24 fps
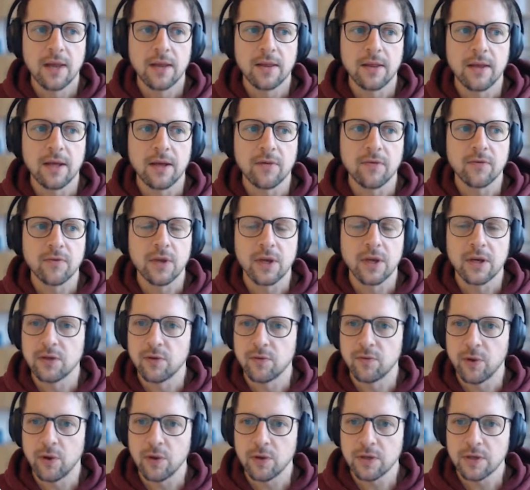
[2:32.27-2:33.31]
they have their
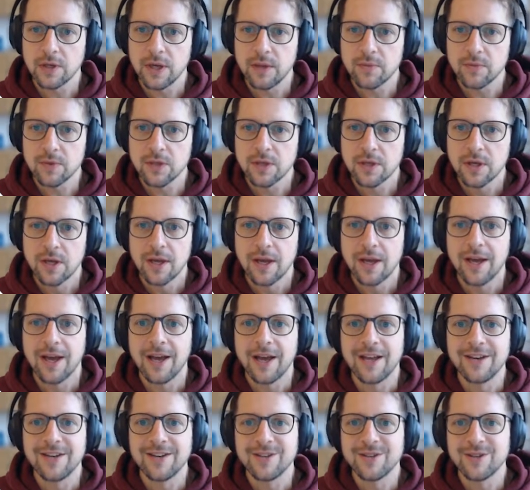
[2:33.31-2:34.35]
default names.
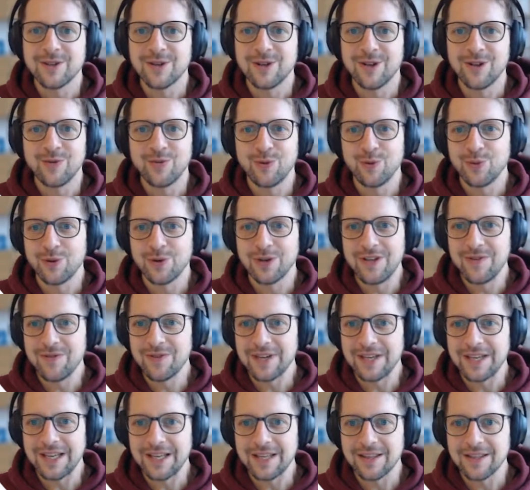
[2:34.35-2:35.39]
And if you would leave
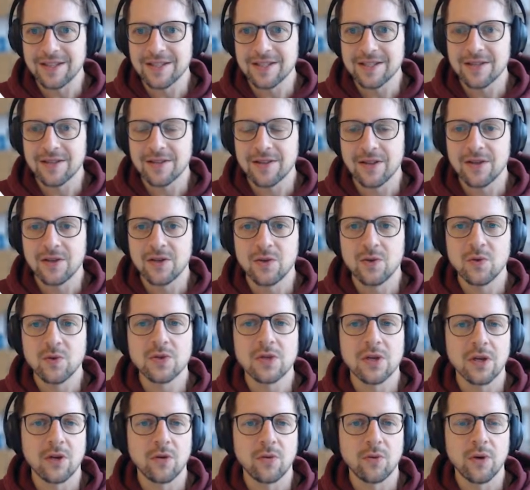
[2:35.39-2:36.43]
it like this, then the
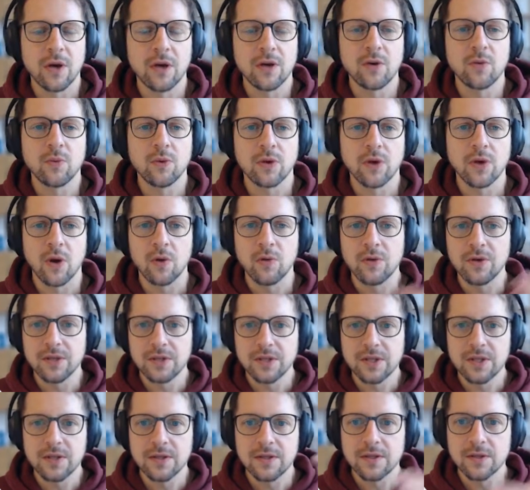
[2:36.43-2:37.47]
user in Run would only
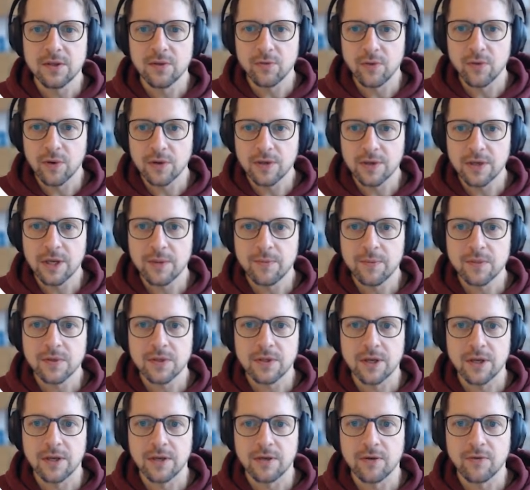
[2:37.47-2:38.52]
see these default names
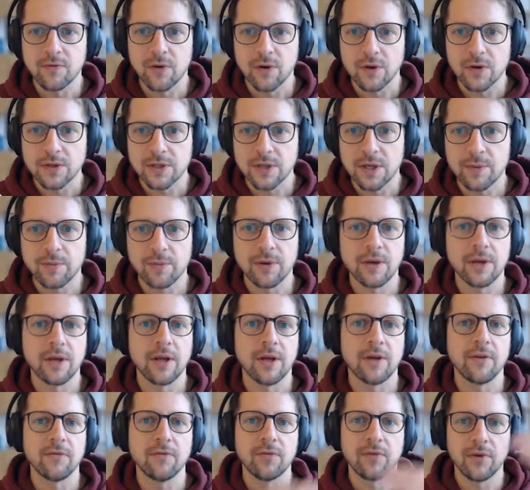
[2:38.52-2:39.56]
and, for example,
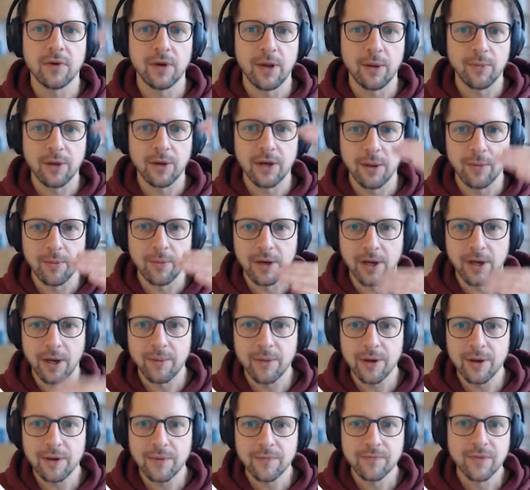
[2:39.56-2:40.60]
have number,
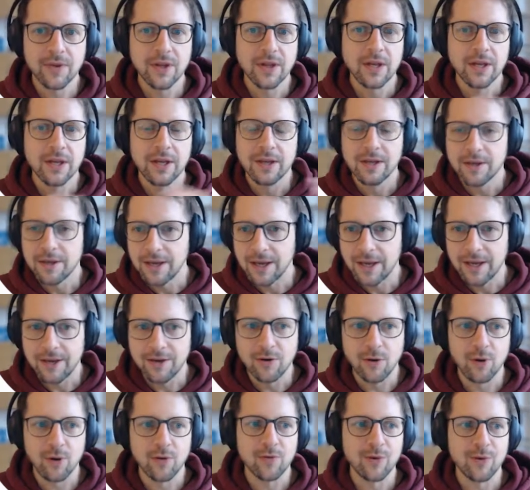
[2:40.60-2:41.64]

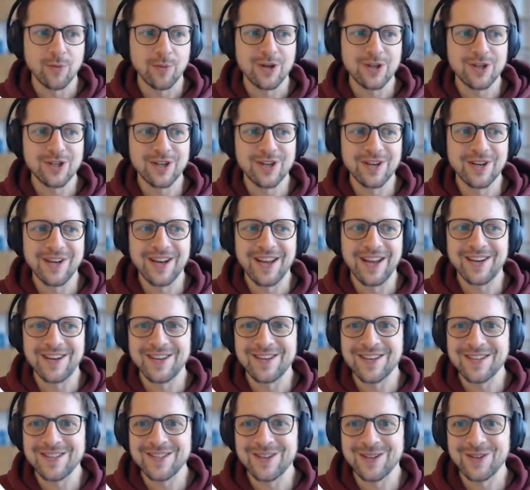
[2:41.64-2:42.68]
no information, and
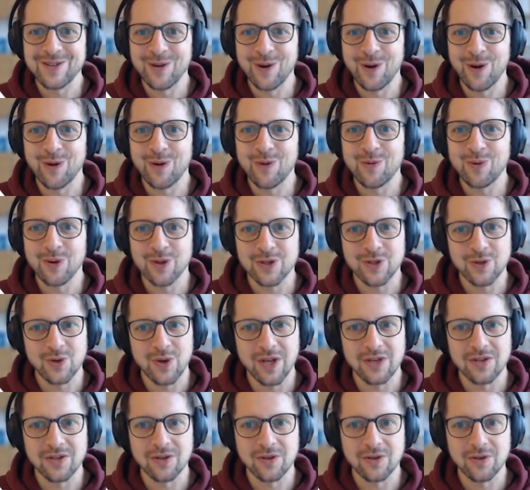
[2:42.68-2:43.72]
does not know what to
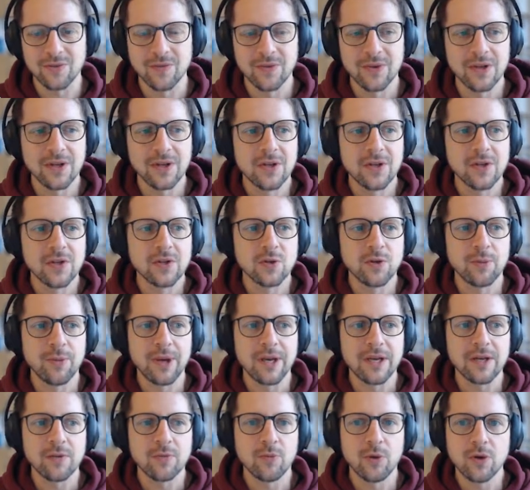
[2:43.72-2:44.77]
enter. To
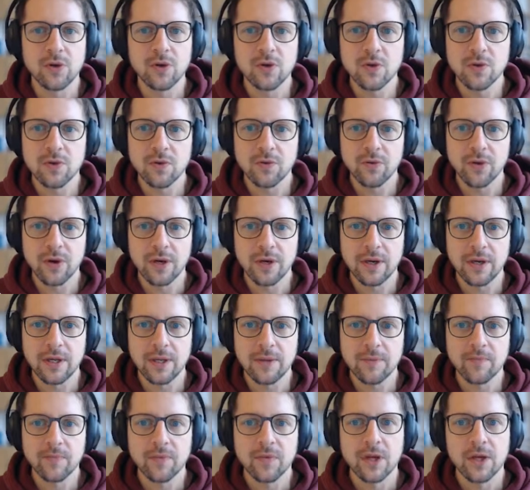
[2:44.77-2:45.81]
make it more
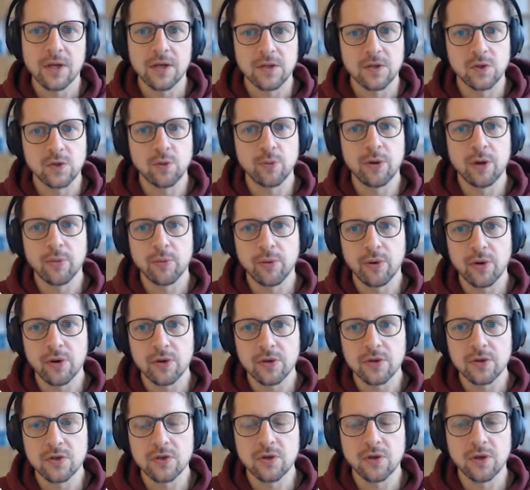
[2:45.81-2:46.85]
user-friendly, it is super
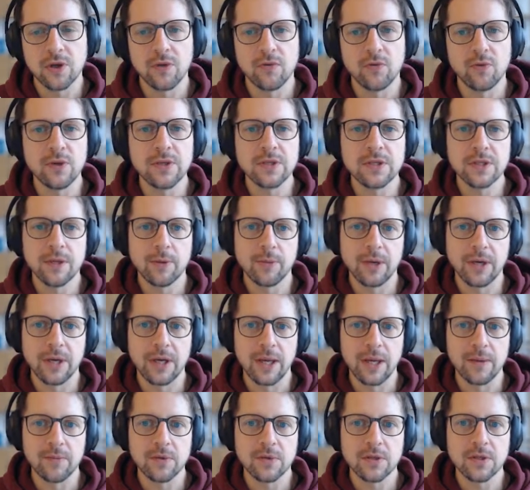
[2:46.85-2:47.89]
important to give reasonable
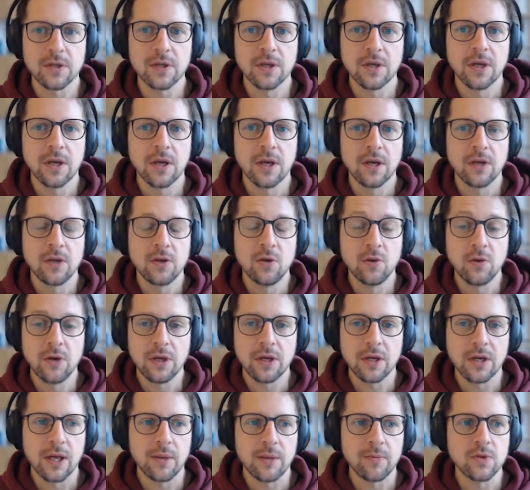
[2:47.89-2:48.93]
names, unique
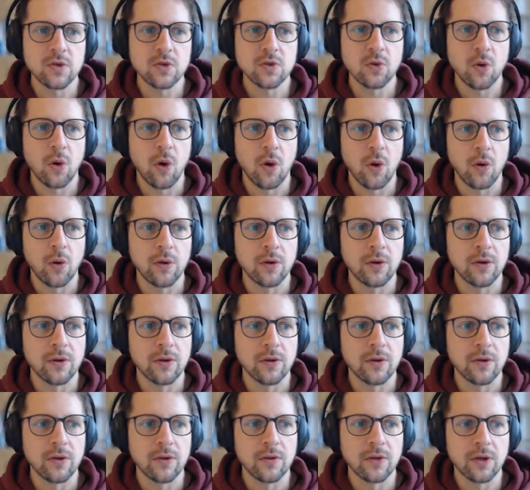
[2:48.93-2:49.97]
names to all
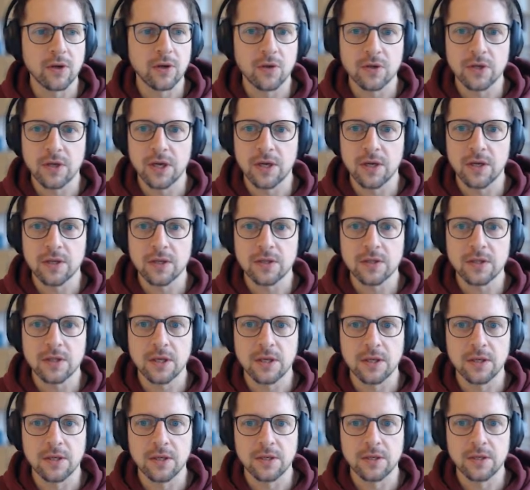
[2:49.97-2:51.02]
the containers
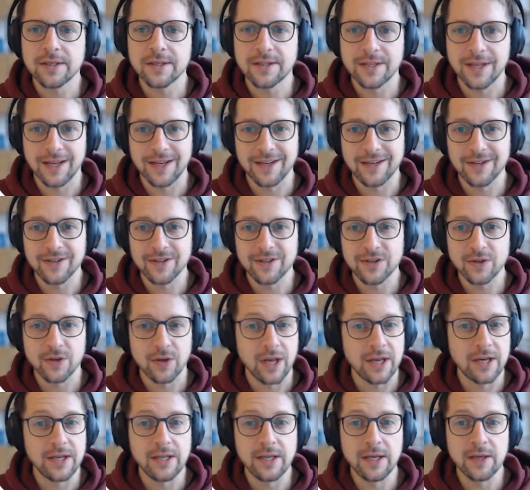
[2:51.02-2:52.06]
and sliders, or
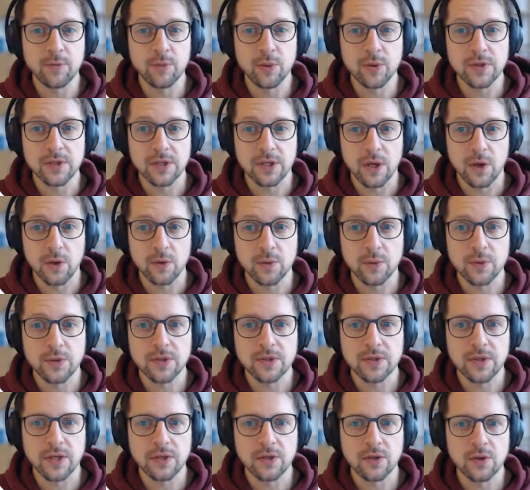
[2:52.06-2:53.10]
any inputs and
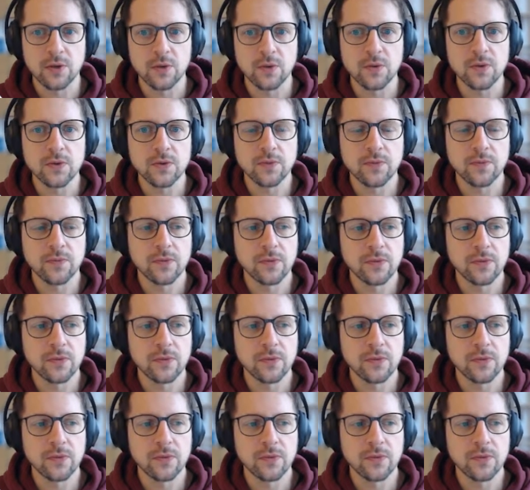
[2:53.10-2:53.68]
outputs that you use.